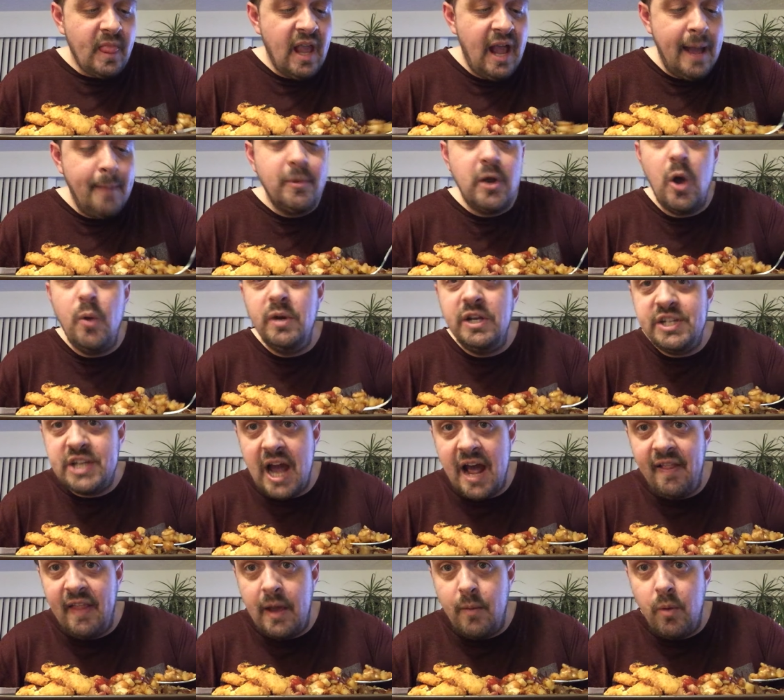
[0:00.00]
I'm going to
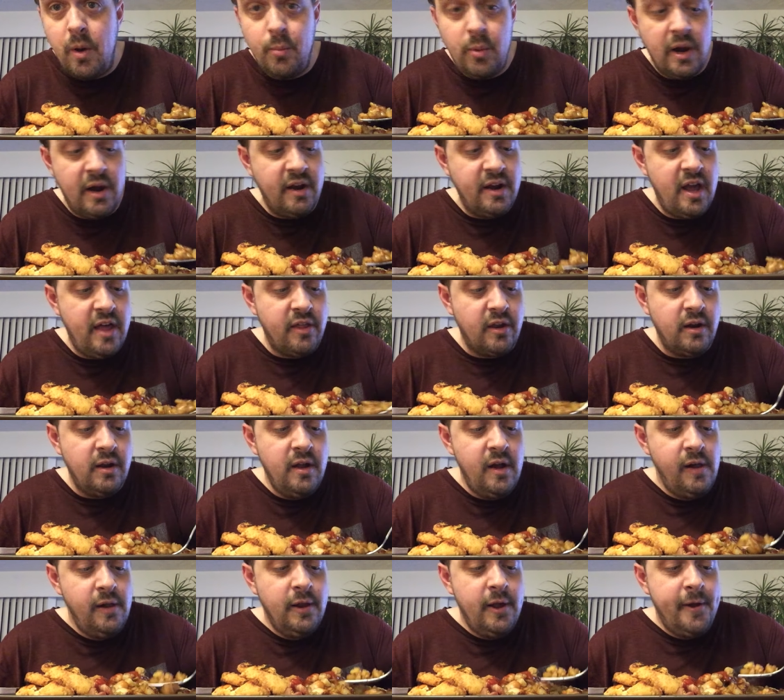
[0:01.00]
Thailand one way or another.
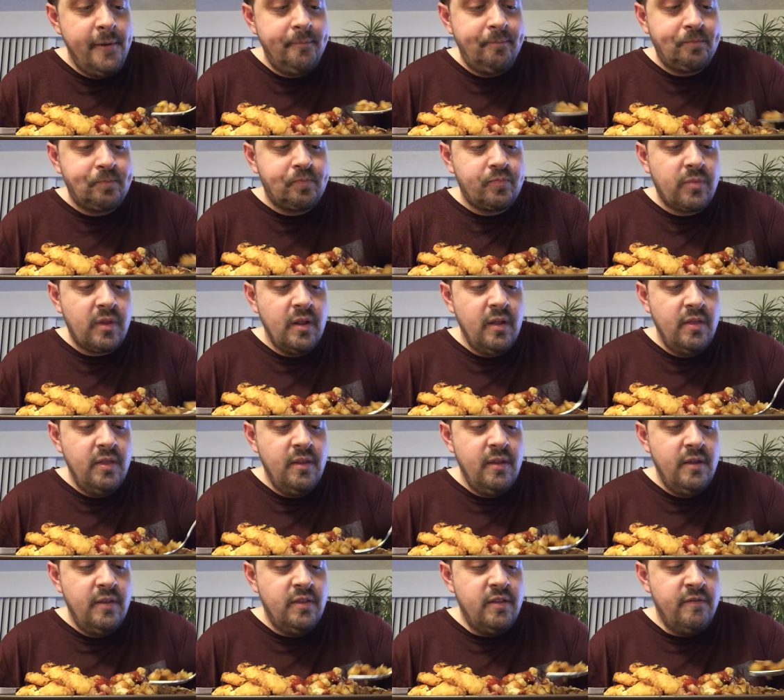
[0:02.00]

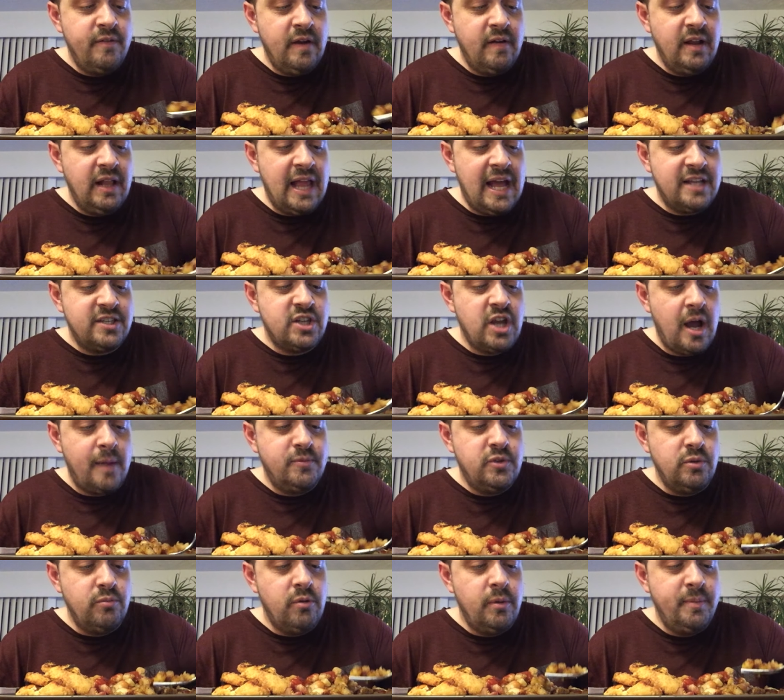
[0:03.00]
The very last
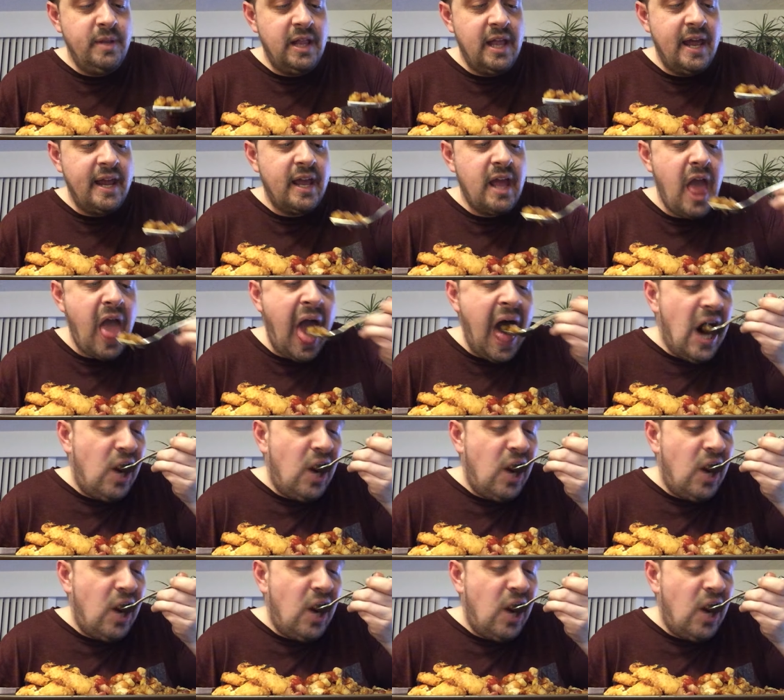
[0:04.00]
option will be like,